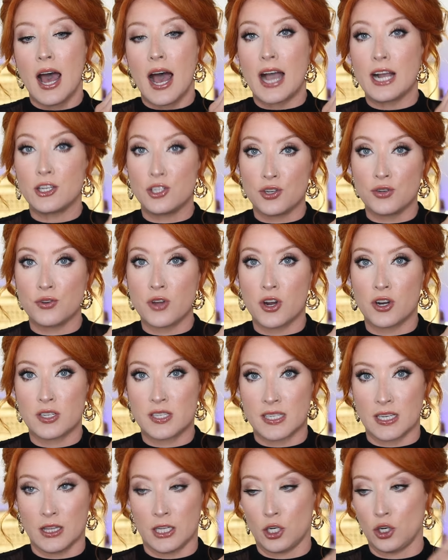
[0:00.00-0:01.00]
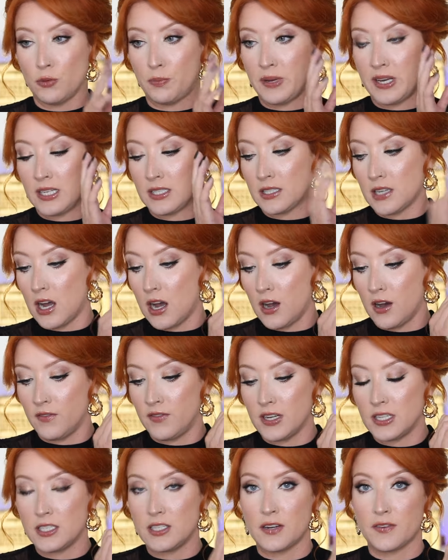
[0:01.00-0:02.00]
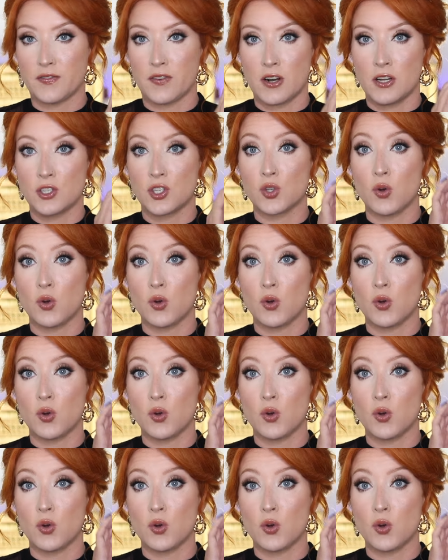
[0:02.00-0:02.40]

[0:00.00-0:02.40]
I do notice a little bit of difference,